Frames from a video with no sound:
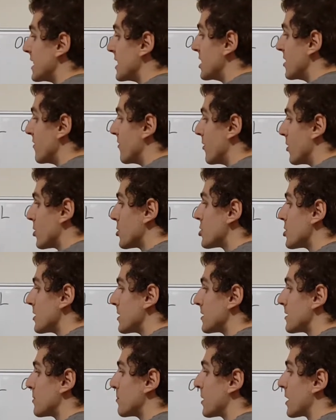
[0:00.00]

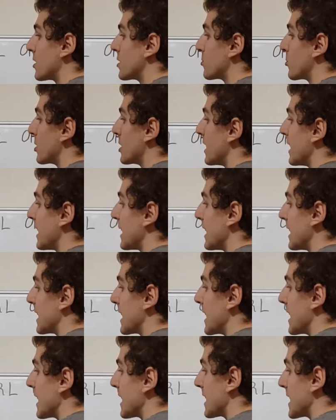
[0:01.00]
divergence, because we're taking
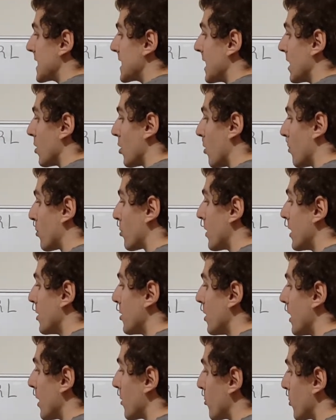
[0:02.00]
the del operator
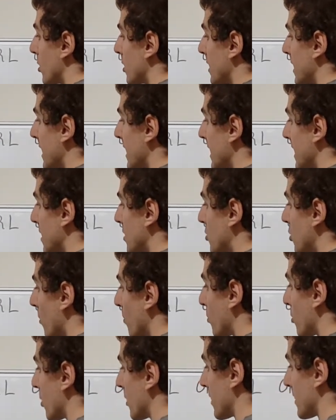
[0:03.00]
and we're taking the dot
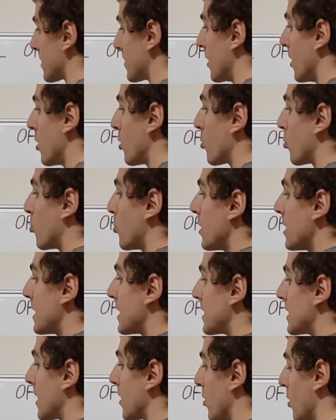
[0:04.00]
product with the
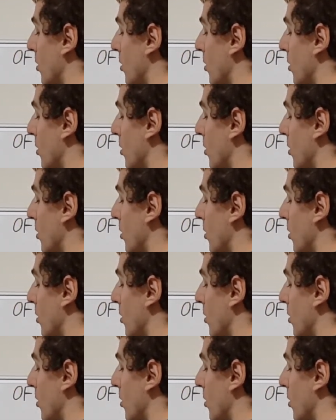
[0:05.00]
del